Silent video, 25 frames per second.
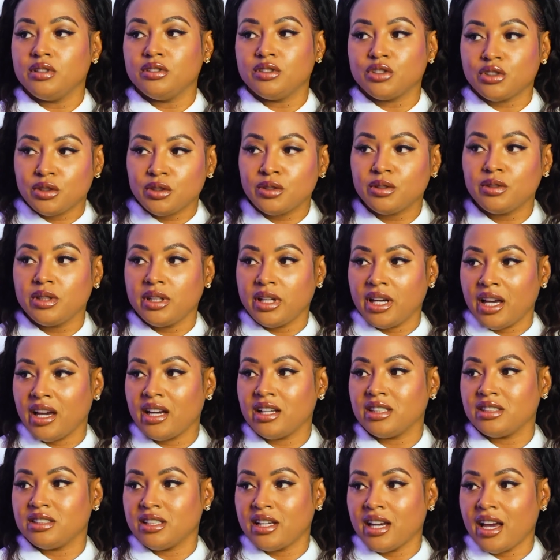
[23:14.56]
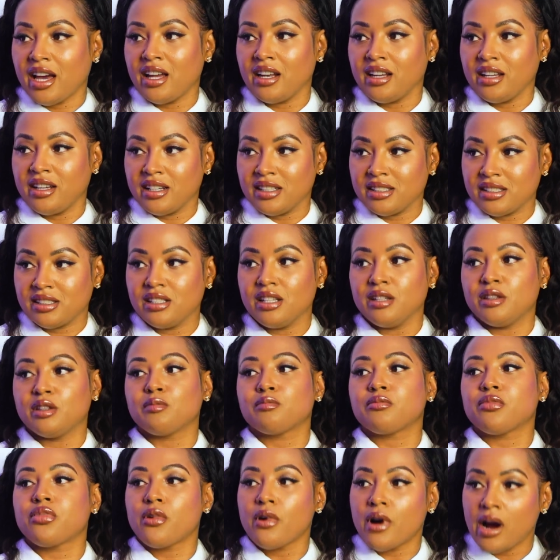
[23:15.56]
truly educating us
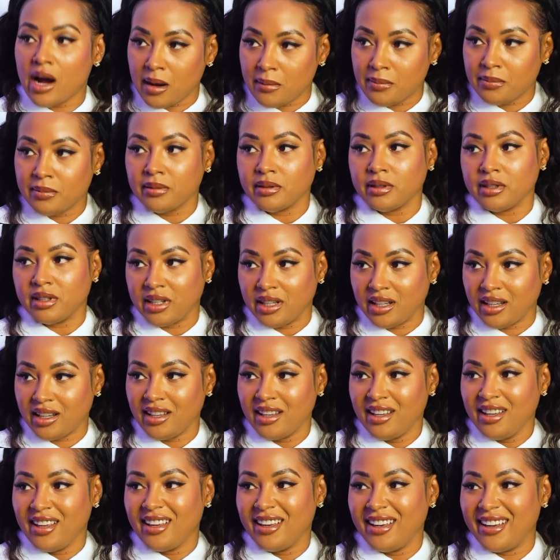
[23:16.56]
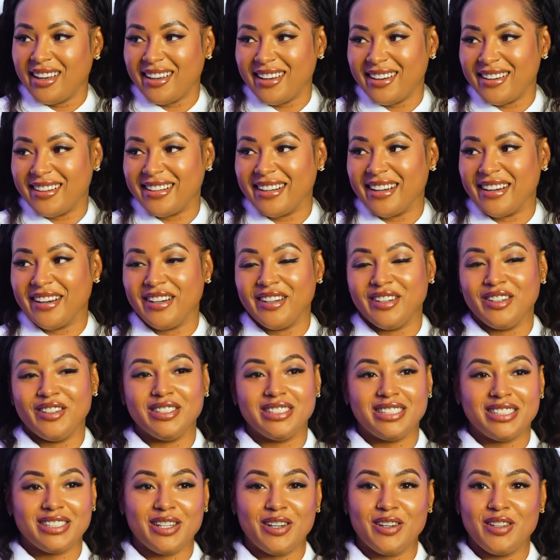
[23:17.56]
properly,
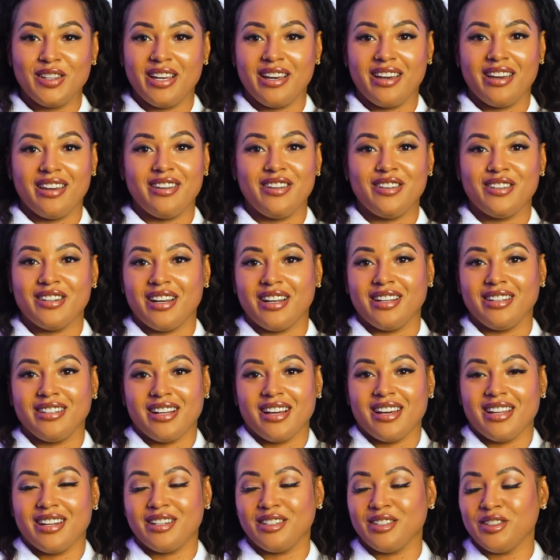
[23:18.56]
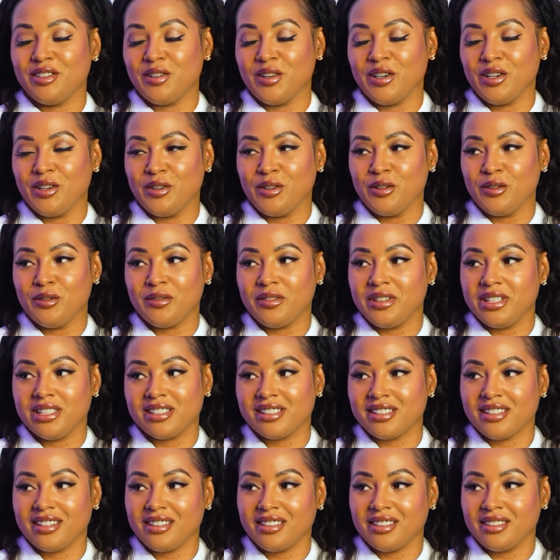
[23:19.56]
so that you're not kind of doing goofy
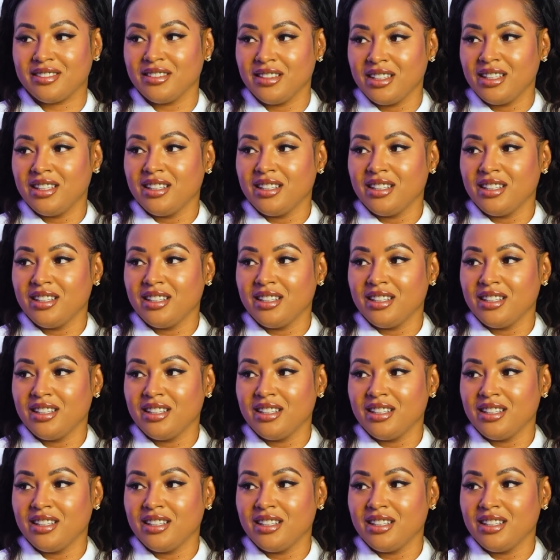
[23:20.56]
stuff.